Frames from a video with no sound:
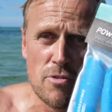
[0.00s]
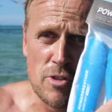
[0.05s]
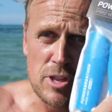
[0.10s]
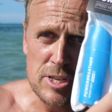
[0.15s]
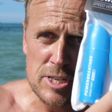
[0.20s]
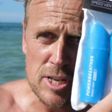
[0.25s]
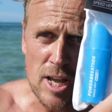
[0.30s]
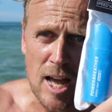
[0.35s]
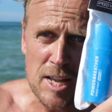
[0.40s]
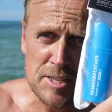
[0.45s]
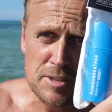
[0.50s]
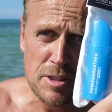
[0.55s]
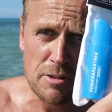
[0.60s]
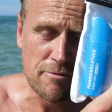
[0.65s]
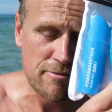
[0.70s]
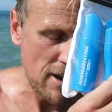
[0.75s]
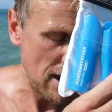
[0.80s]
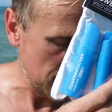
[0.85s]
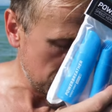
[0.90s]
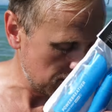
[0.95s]
the size of
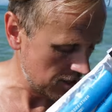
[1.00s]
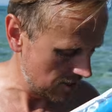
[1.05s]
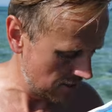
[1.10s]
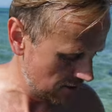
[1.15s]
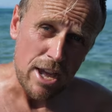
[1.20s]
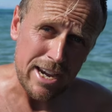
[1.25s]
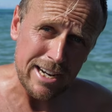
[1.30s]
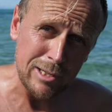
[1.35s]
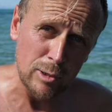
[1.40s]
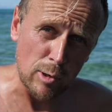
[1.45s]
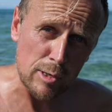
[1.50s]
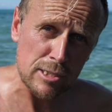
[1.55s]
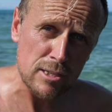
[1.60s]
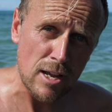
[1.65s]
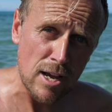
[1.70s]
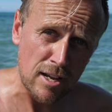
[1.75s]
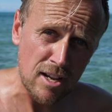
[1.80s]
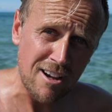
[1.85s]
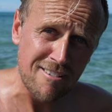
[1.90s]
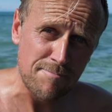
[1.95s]
the vent. It looks
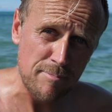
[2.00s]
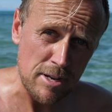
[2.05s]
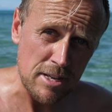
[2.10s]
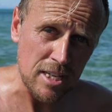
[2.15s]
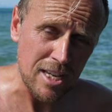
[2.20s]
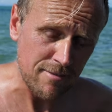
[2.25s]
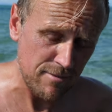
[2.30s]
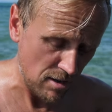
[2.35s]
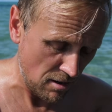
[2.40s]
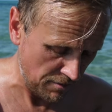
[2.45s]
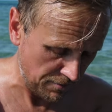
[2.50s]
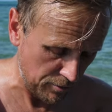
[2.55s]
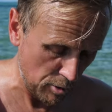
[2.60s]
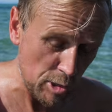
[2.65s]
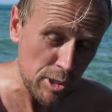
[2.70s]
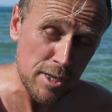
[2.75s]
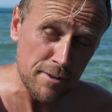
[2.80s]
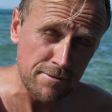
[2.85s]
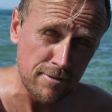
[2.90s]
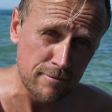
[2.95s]
like I've been given a
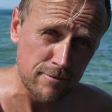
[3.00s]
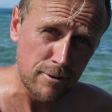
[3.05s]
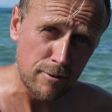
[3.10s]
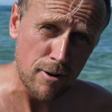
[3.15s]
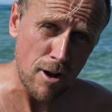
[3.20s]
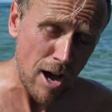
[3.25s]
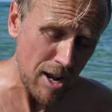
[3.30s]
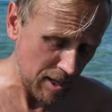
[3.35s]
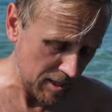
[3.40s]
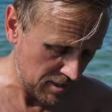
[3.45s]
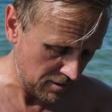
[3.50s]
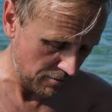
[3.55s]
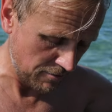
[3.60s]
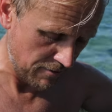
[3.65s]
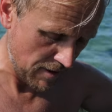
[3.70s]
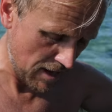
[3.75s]
few different varieties of